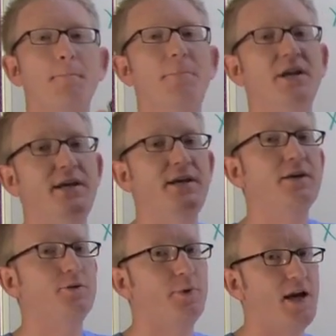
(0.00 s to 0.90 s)
But
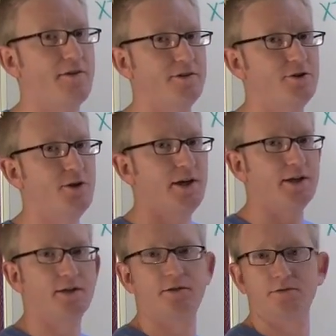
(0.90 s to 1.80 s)
here we have a
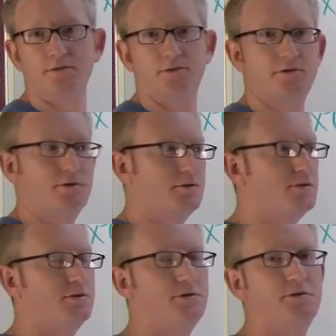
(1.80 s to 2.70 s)
trick.
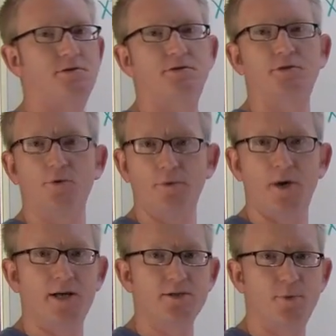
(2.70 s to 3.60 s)
So we
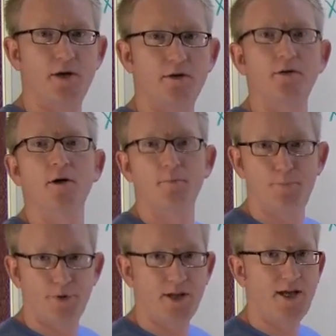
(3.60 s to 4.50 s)
might as well
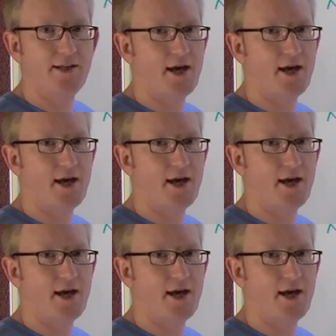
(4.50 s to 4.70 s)
play